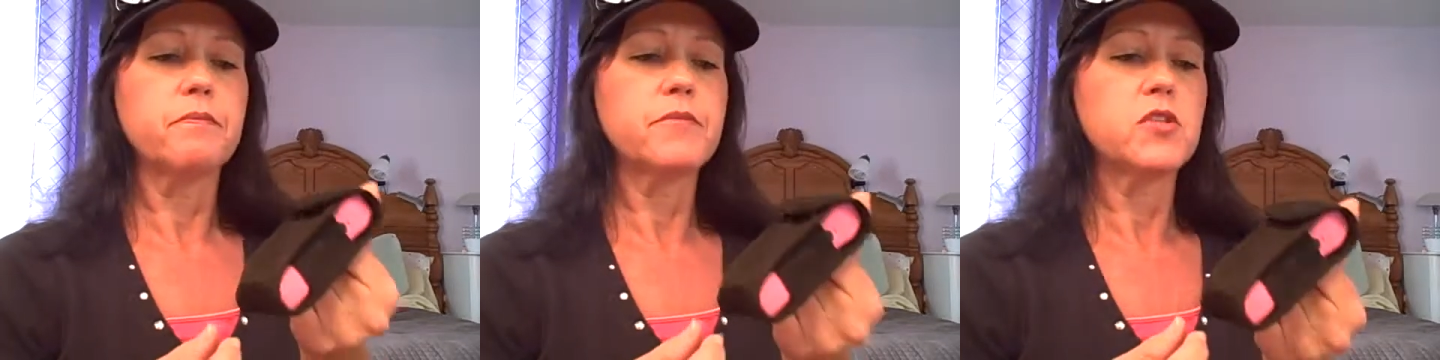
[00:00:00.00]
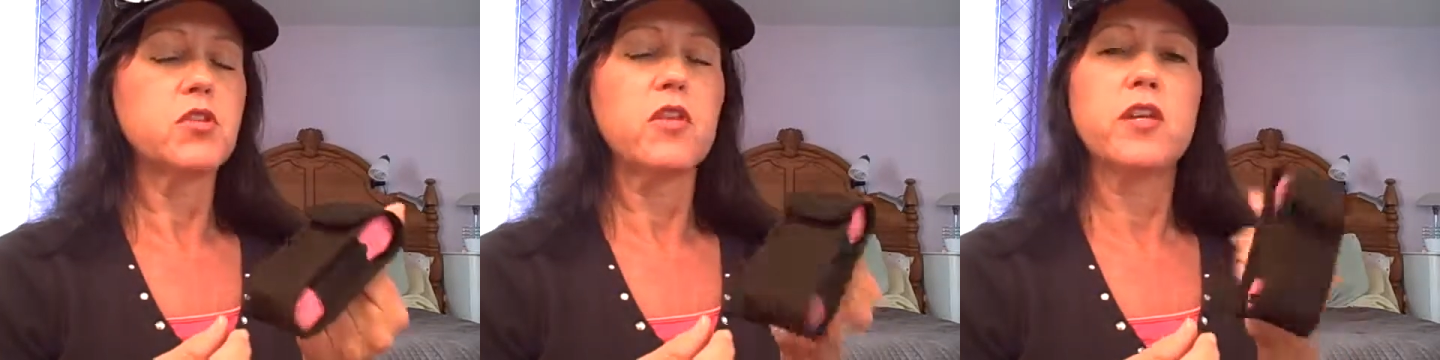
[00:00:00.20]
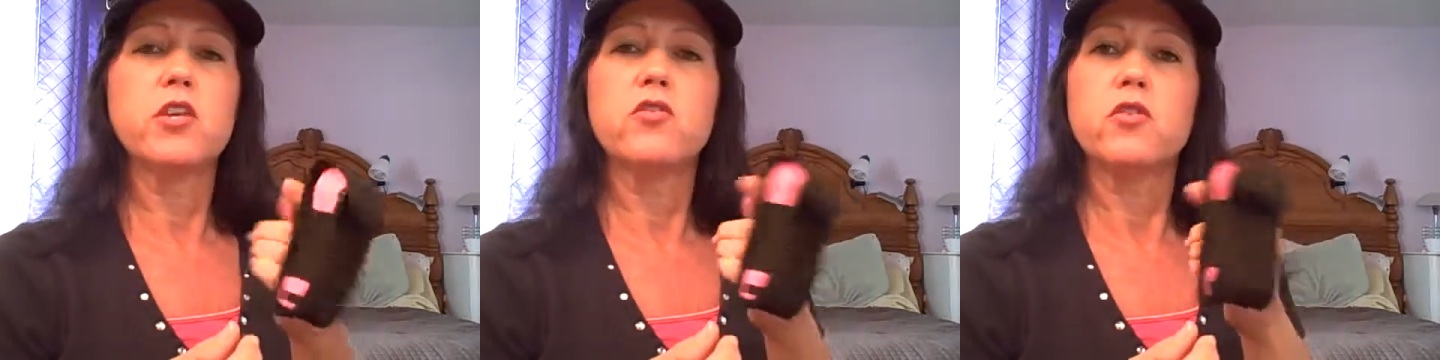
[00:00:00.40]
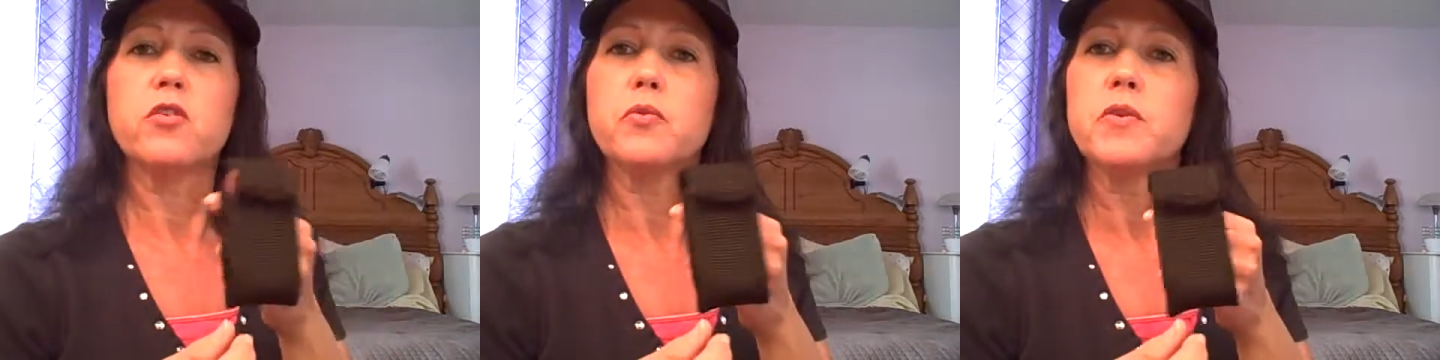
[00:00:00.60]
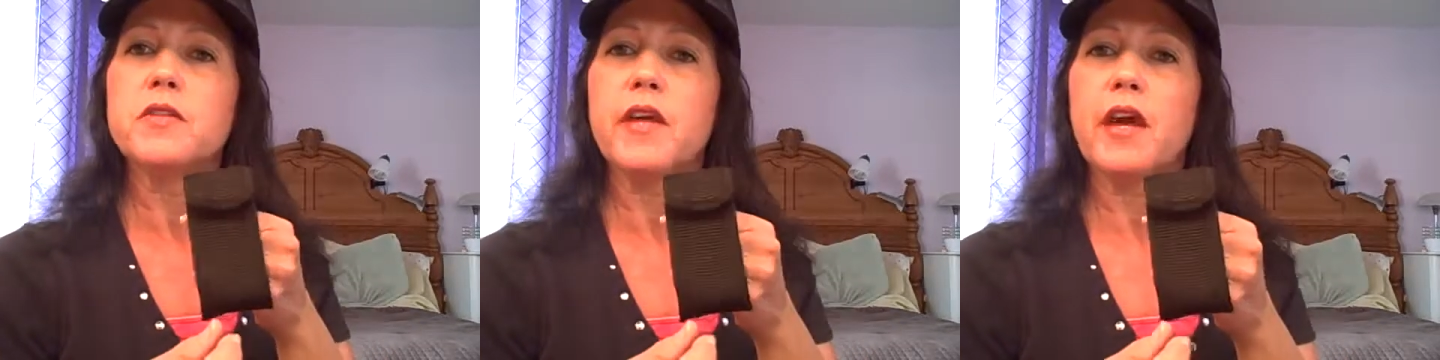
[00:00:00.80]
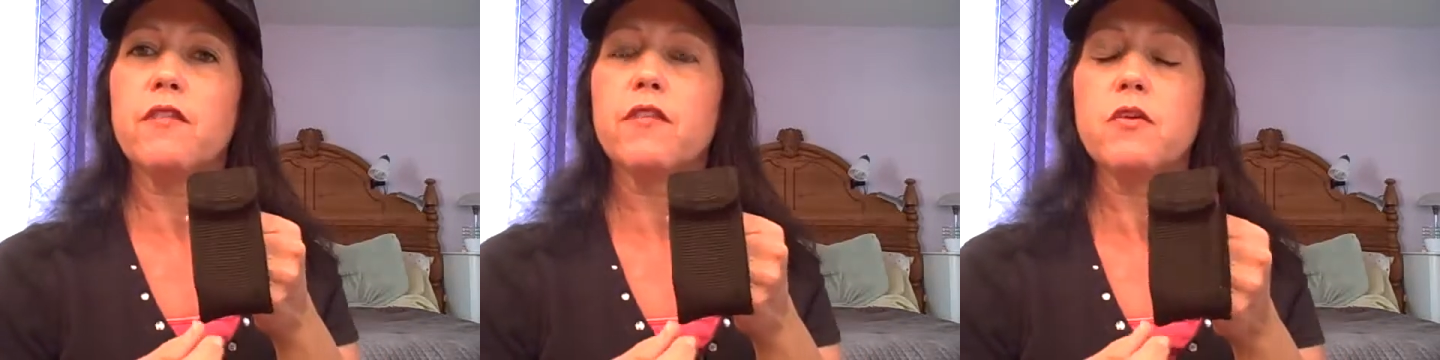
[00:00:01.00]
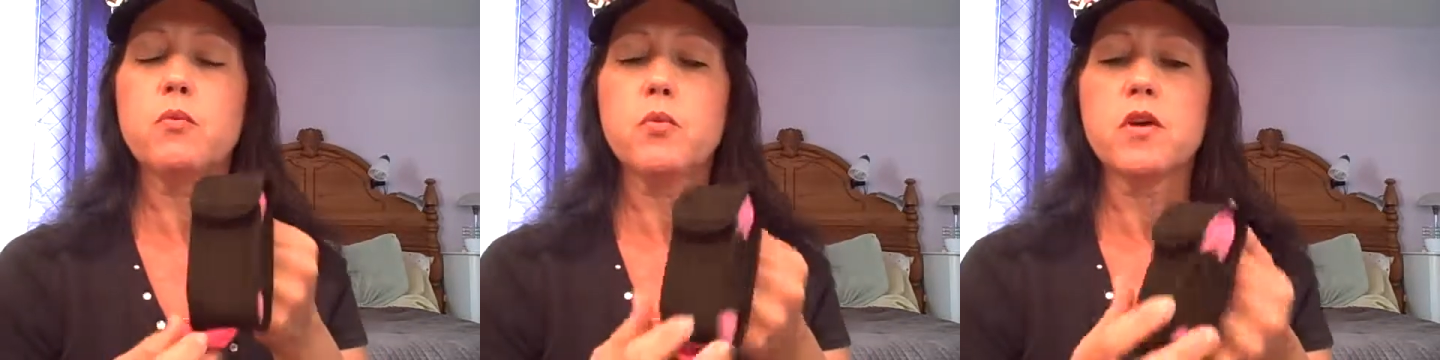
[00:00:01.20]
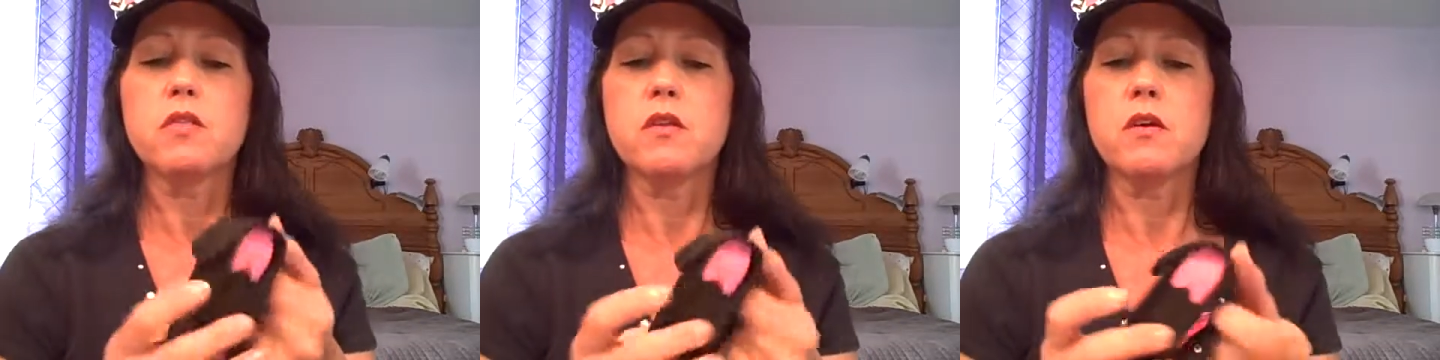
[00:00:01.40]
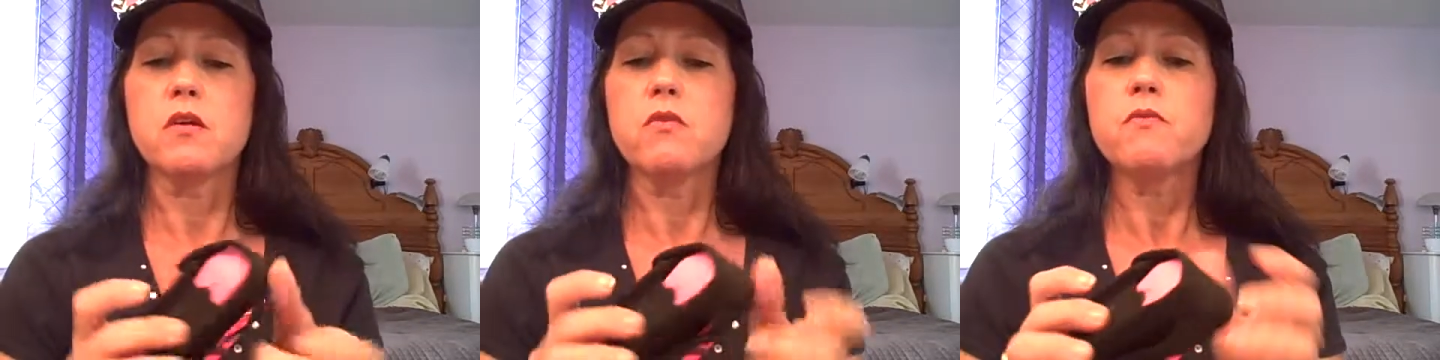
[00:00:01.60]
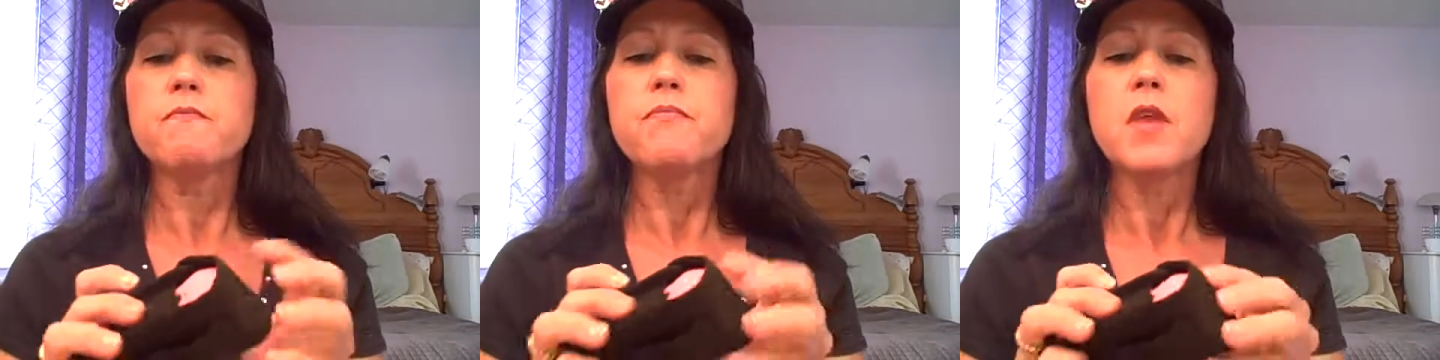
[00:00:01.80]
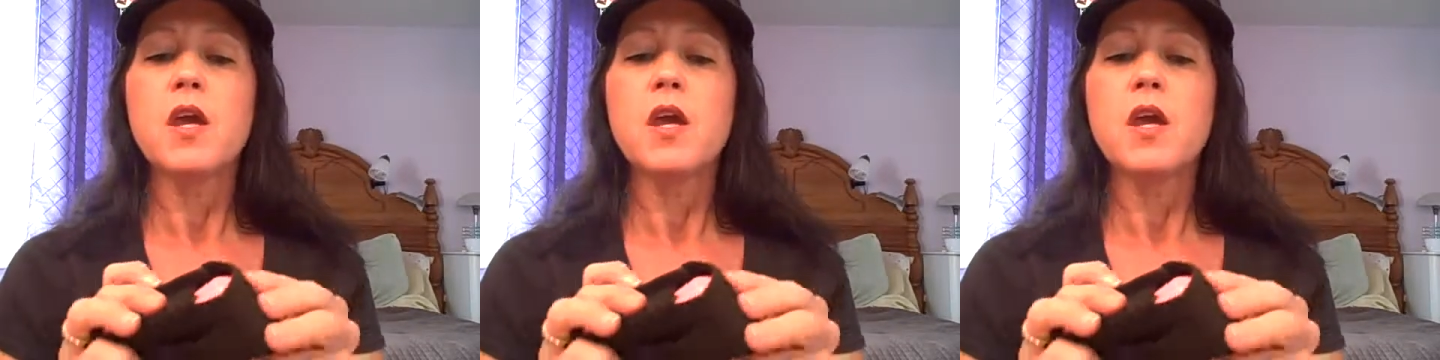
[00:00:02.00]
so that you can always have it with you.